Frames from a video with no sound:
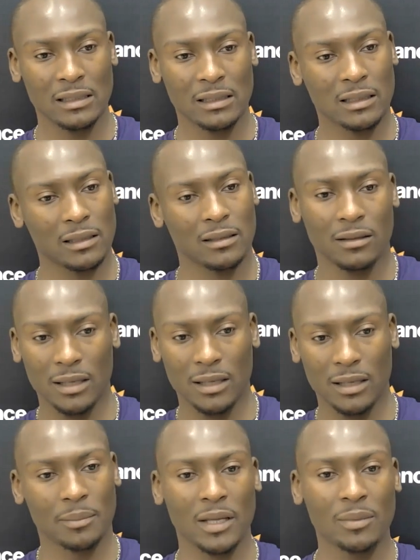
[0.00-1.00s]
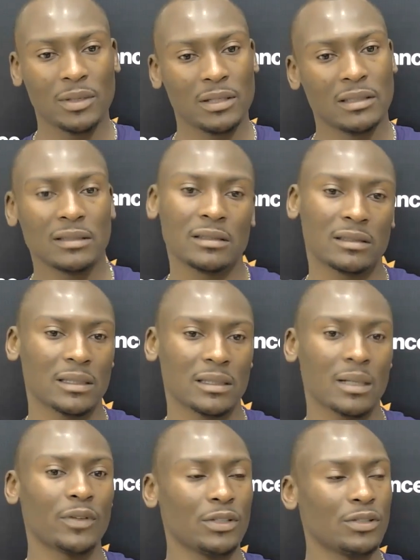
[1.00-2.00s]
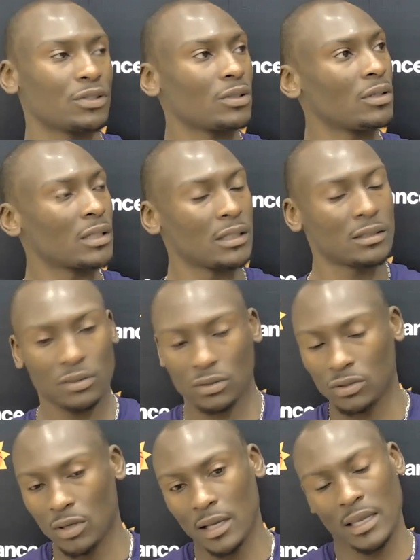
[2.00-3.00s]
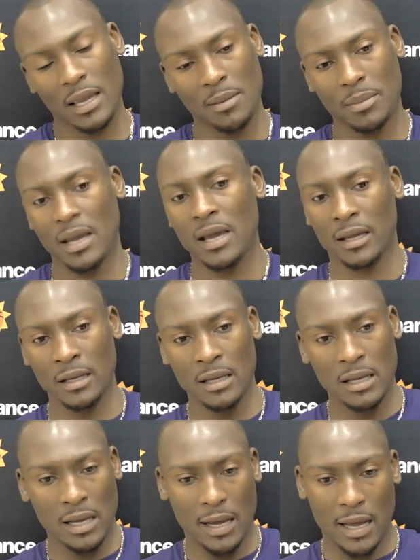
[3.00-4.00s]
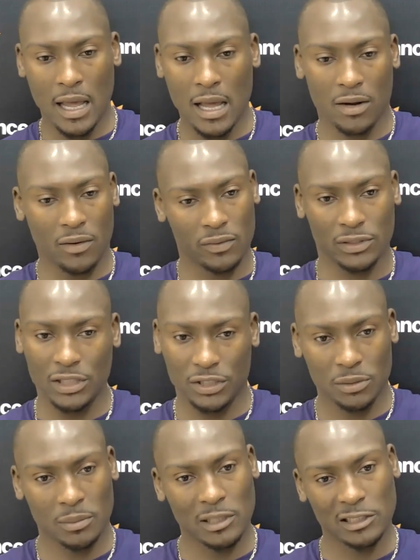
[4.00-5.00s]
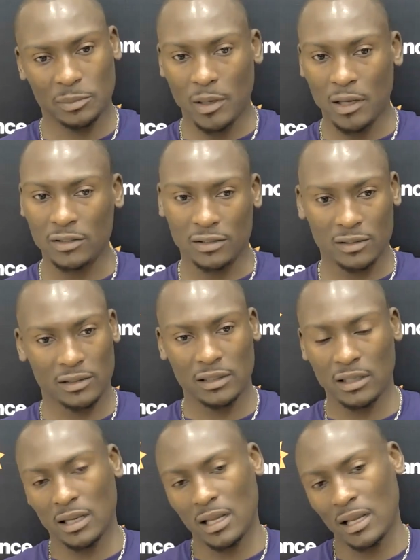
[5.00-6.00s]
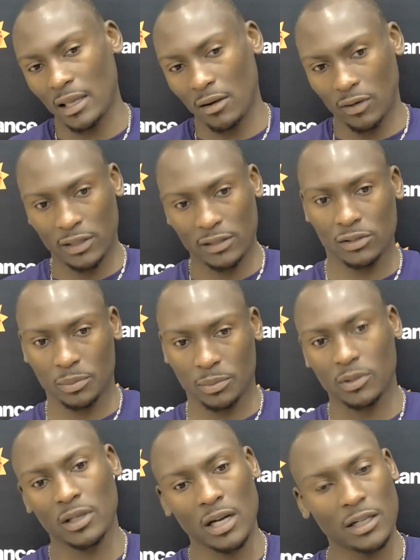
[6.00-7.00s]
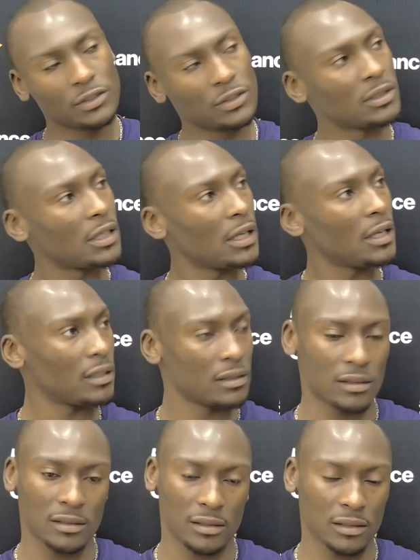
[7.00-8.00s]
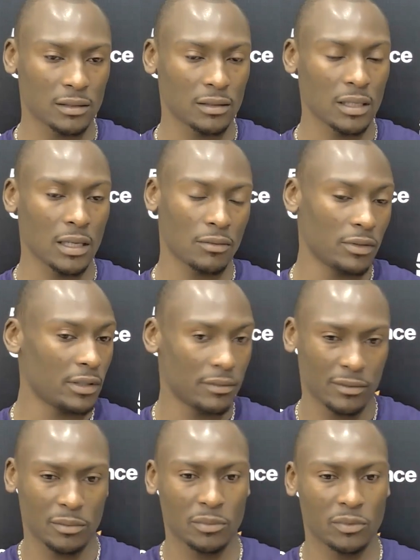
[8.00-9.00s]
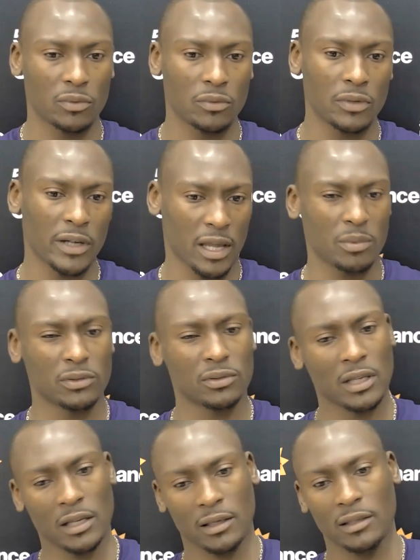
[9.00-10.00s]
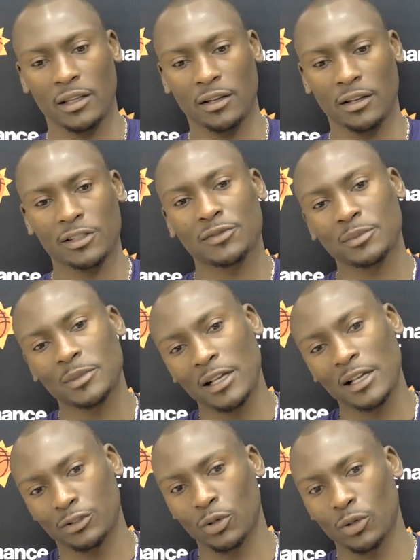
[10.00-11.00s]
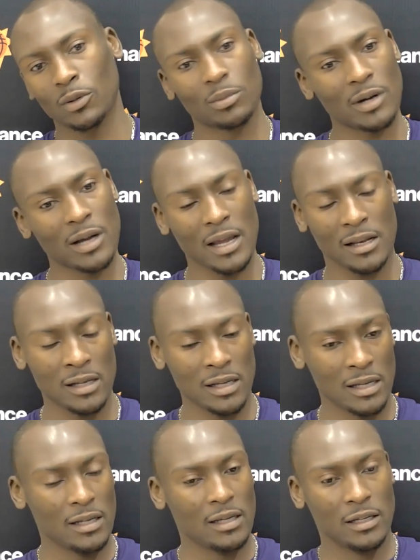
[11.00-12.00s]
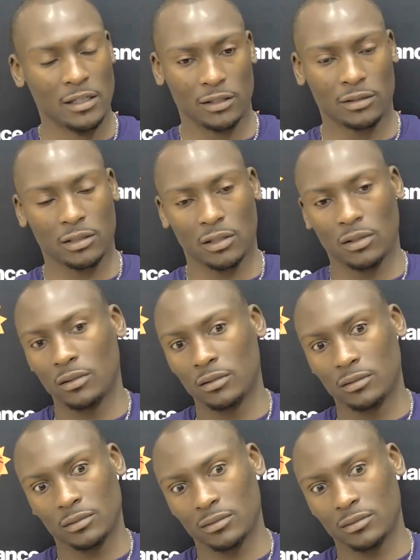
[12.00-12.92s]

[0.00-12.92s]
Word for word: And they're like, maybe this is something you should look into. So I came back, had a conversation with my sponsors. They're like, yeah, we can support one hundred kids. And then we, we were able to get gears from like Jordan Brand. So